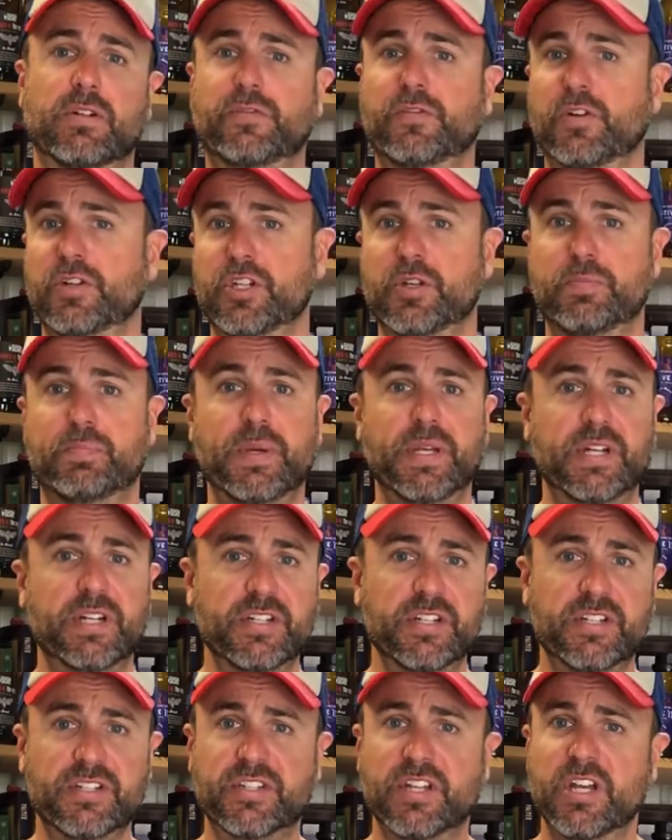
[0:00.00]
off on your
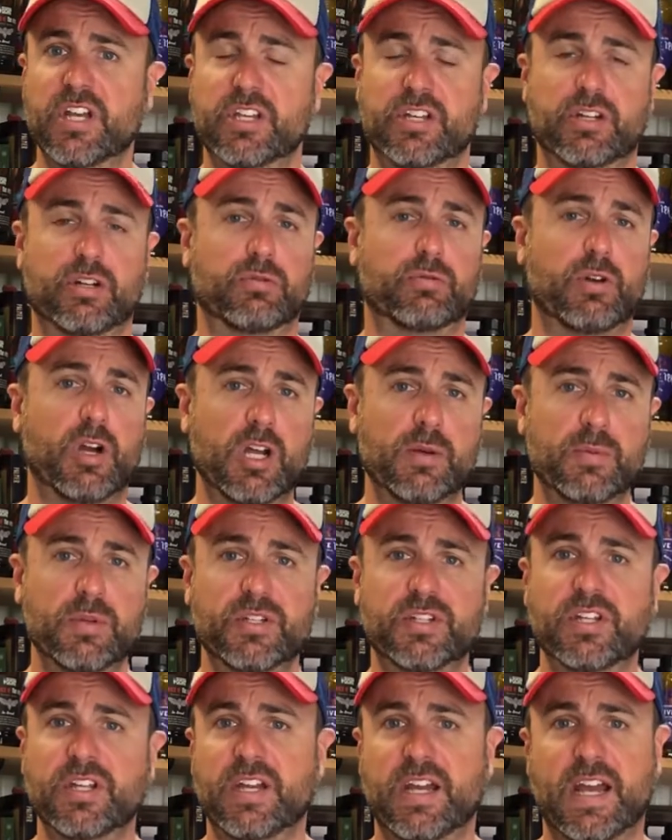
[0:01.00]
bitterness, your
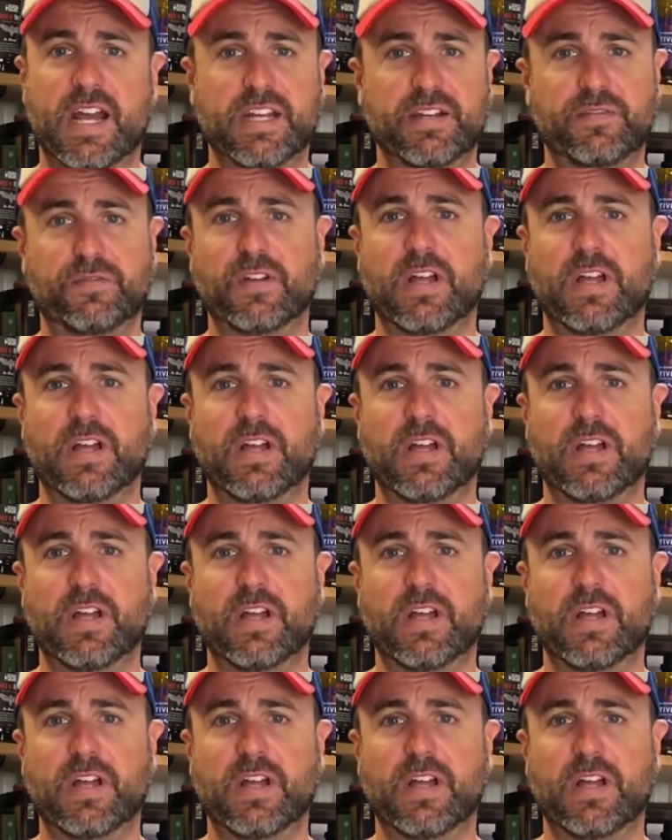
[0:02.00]
aromas, and your